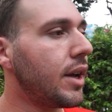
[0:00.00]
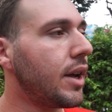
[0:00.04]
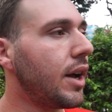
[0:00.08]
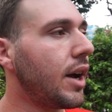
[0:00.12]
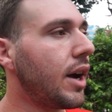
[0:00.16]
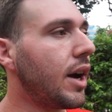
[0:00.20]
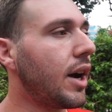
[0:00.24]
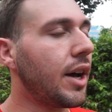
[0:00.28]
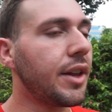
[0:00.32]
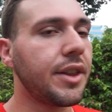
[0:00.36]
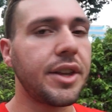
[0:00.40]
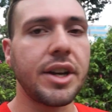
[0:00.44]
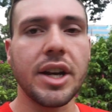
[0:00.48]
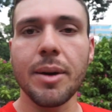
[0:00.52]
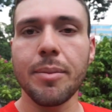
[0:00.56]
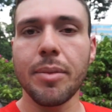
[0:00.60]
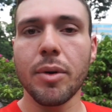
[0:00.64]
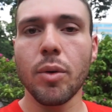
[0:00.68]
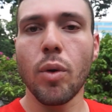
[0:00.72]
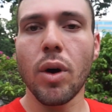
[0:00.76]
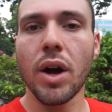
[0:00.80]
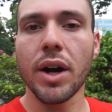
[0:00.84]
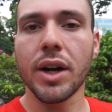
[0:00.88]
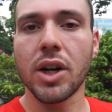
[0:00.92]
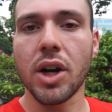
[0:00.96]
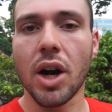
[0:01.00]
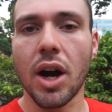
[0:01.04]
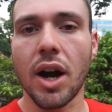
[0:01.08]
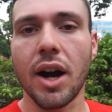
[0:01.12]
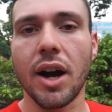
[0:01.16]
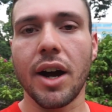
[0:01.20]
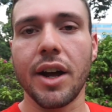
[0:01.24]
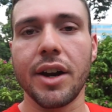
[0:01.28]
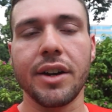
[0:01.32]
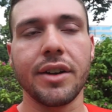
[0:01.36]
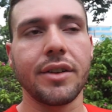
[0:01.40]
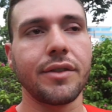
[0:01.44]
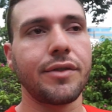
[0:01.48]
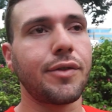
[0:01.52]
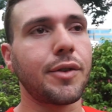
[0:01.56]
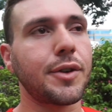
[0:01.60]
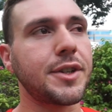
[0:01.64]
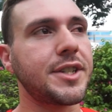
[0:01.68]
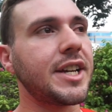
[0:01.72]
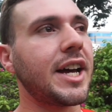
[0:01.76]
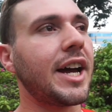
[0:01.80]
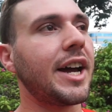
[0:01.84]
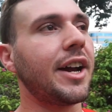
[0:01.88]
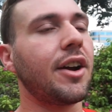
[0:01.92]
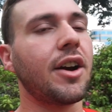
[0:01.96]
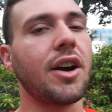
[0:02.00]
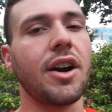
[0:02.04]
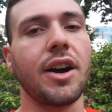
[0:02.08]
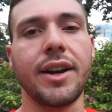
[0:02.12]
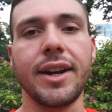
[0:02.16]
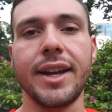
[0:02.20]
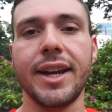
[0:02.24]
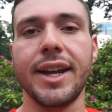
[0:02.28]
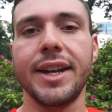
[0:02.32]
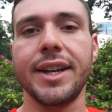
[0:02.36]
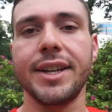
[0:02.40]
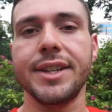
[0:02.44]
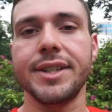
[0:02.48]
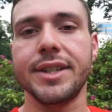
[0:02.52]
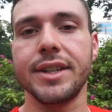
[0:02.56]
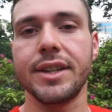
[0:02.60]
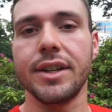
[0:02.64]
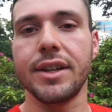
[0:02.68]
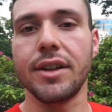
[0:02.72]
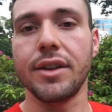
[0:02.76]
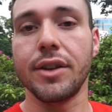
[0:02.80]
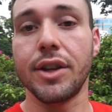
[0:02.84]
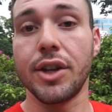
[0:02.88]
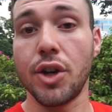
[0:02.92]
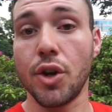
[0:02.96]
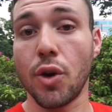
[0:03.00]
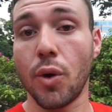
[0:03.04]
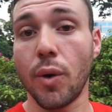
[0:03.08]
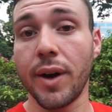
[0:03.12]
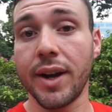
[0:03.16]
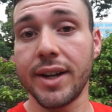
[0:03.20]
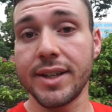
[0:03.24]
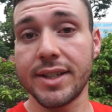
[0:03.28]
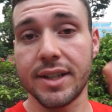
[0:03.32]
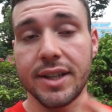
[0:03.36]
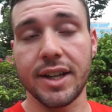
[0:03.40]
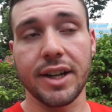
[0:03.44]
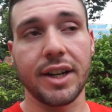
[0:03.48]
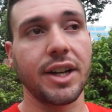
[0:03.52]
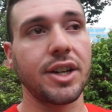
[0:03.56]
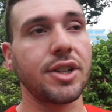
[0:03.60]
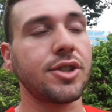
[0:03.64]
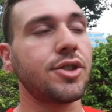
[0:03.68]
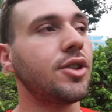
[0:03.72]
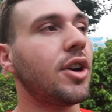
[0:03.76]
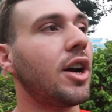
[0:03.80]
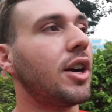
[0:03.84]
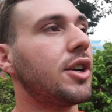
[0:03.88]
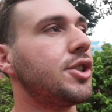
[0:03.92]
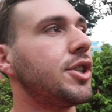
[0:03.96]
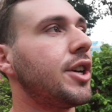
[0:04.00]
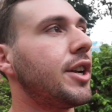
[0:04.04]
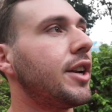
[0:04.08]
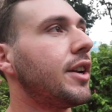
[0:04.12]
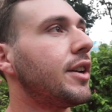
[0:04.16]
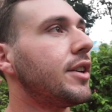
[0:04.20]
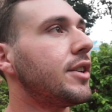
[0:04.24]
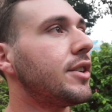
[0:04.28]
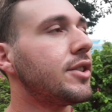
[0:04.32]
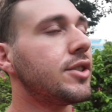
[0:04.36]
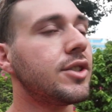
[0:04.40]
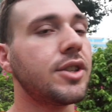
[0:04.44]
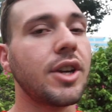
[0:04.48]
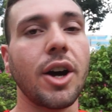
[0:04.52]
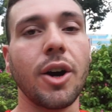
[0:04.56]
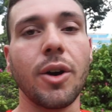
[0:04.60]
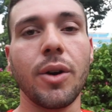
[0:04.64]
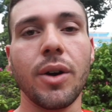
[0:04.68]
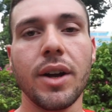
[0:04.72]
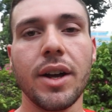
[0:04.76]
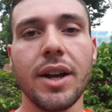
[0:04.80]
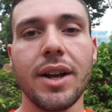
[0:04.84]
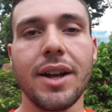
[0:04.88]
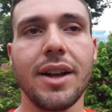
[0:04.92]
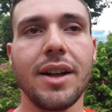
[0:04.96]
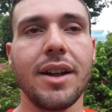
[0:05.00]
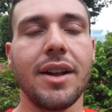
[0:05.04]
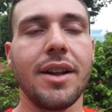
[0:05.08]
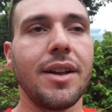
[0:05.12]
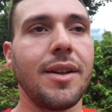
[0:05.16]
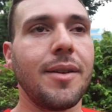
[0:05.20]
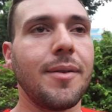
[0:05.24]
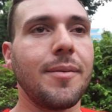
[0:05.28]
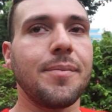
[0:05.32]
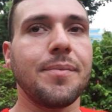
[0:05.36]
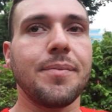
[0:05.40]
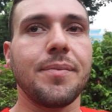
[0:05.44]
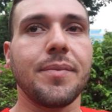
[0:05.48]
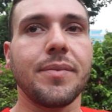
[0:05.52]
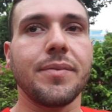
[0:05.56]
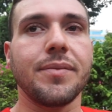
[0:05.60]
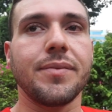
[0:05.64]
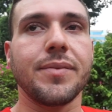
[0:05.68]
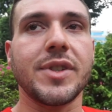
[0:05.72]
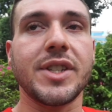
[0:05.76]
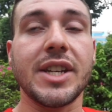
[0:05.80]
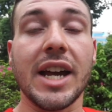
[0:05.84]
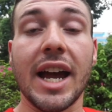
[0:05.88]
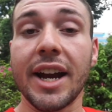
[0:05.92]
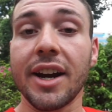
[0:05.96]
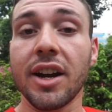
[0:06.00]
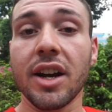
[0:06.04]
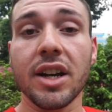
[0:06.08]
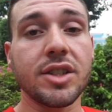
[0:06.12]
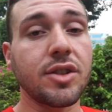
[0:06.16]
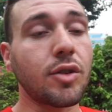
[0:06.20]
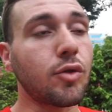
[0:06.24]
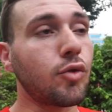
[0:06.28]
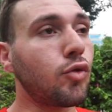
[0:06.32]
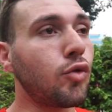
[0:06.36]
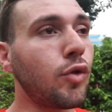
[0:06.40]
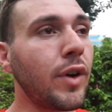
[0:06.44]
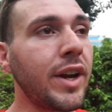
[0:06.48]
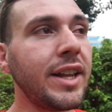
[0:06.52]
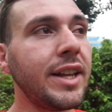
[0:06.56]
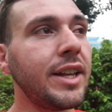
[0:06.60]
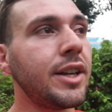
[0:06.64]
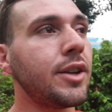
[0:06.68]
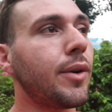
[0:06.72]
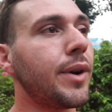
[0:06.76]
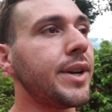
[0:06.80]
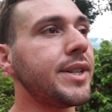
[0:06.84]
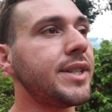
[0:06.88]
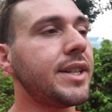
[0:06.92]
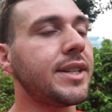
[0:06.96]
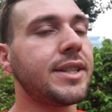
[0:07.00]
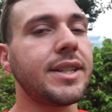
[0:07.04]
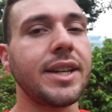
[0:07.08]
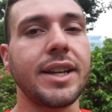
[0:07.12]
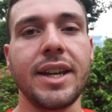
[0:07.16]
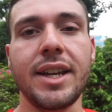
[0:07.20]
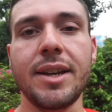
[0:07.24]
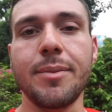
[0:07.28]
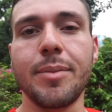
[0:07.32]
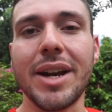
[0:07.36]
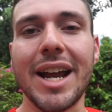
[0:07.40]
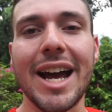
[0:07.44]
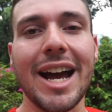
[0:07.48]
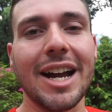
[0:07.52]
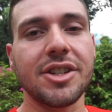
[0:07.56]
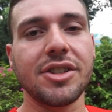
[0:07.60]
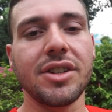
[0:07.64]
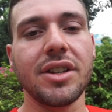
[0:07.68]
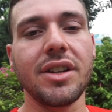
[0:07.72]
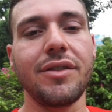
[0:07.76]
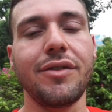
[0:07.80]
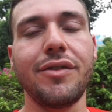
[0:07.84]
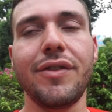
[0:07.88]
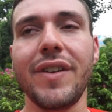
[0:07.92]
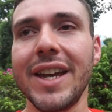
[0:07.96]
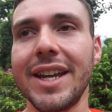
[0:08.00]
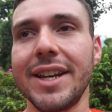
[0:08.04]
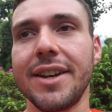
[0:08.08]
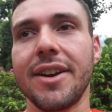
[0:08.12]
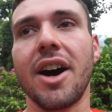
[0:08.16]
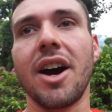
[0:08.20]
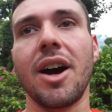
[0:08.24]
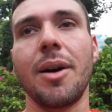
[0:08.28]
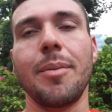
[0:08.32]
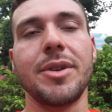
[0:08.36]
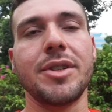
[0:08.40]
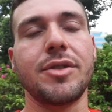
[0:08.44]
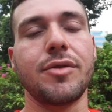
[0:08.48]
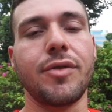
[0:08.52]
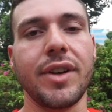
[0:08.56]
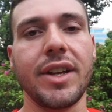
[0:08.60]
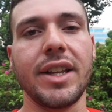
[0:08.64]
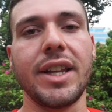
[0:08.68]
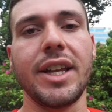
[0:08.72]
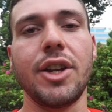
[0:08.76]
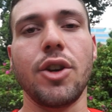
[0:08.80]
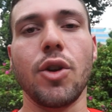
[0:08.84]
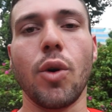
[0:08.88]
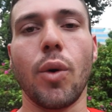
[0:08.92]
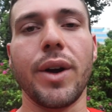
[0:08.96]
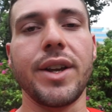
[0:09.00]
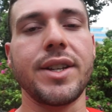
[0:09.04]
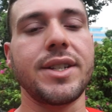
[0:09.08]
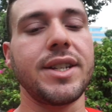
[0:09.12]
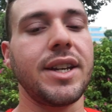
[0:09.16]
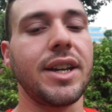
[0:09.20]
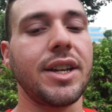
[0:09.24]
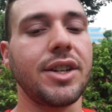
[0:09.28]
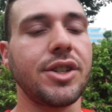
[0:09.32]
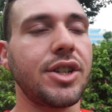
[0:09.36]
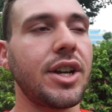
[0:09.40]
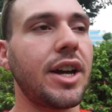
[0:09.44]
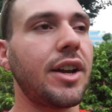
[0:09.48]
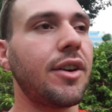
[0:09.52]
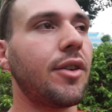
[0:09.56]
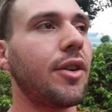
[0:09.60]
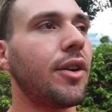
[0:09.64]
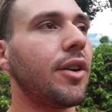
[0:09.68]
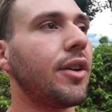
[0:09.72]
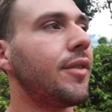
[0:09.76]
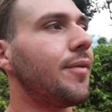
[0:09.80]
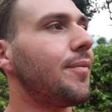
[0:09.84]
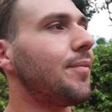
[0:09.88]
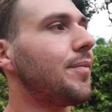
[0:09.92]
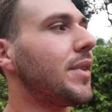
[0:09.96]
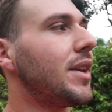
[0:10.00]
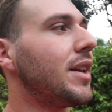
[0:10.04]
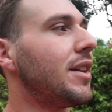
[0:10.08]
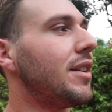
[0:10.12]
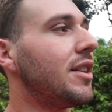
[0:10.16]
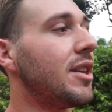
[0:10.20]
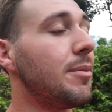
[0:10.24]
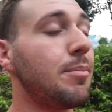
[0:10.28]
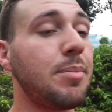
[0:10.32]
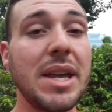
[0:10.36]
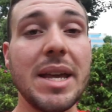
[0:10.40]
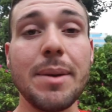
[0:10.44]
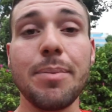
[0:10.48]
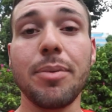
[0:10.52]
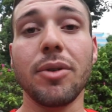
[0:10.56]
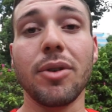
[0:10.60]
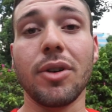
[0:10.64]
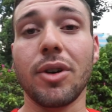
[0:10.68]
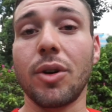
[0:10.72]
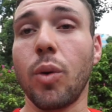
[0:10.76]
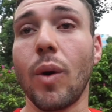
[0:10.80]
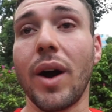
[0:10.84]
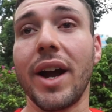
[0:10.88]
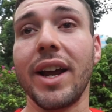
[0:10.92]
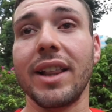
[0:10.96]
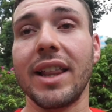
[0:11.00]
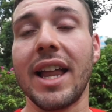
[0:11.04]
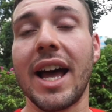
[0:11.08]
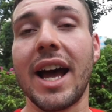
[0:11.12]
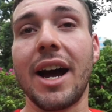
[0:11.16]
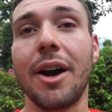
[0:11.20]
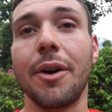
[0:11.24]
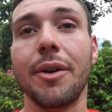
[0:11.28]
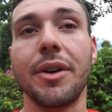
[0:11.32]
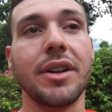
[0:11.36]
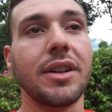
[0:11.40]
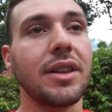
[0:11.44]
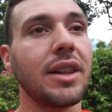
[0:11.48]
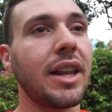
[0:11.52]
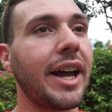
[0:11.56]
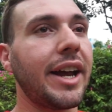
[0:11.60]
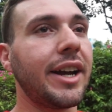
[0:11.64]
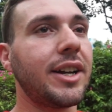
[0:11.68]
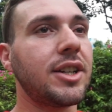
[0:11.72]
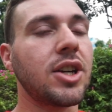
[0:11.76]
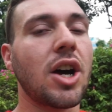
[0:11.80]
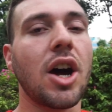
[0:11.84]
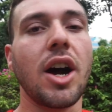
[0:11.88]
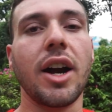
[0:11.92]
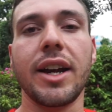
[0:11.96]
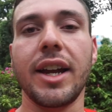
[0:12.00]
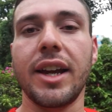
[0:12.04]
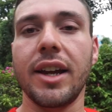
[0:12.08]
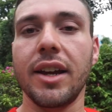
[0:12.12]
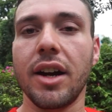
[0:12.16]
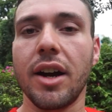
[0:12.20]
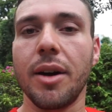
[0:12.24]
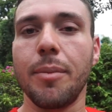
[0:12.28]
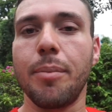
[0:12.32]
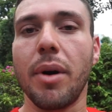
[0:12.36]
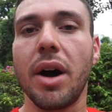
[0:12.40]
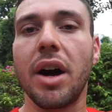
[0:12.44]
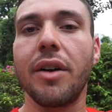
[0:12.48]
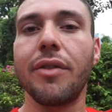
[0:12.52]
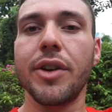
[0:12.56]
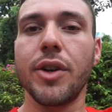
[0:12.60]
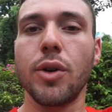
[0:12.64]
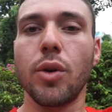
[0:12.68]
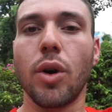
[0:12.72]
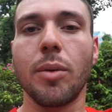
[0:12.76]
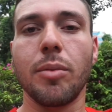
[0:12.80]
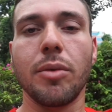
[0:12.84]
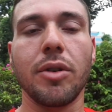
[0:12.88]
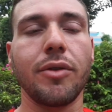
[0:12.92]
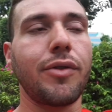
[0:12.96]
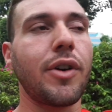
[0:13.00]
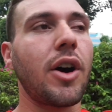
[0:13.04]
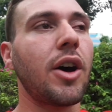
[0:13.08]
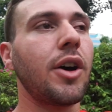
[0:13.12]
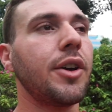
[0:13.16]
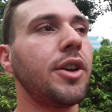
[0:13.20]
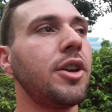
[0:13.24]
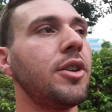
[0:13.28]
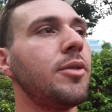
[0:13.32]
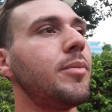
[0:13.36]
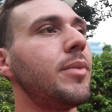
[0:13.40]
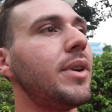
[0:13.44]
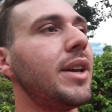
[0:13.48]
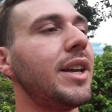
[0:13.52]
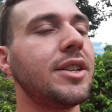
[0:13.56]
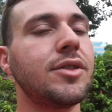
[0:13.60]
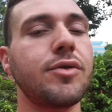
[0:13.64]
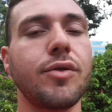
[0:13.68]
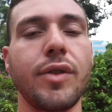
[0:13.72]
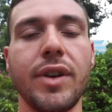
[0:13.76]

the number one con for Saigon is the noise and the construction. So Saigon's a really noisy city, but actually Vietnam is really noisy in general. The people are quite loud, like talking above a normal volume is